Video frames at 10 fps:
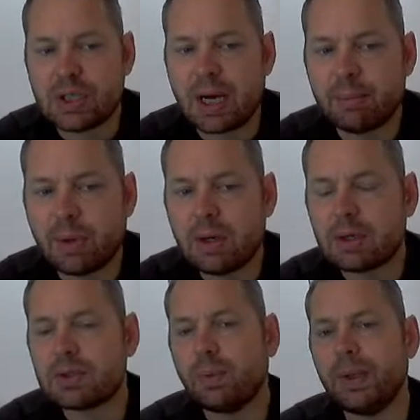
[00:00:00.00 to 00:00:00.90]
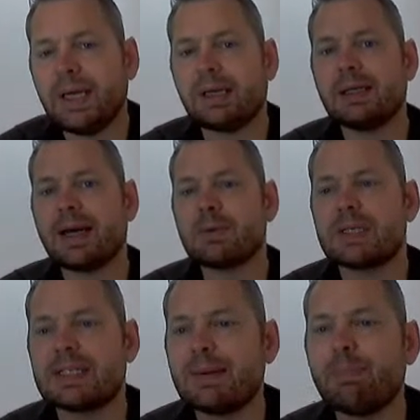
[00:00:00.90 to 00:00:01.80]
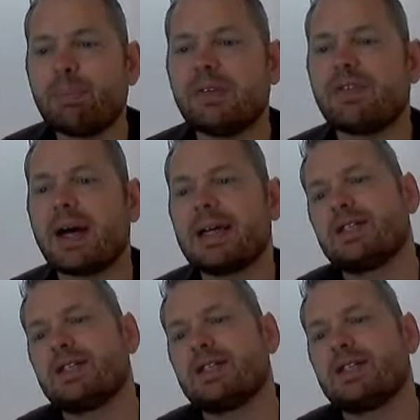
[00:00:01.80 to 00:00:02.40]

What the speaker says: chat box, we can now simplify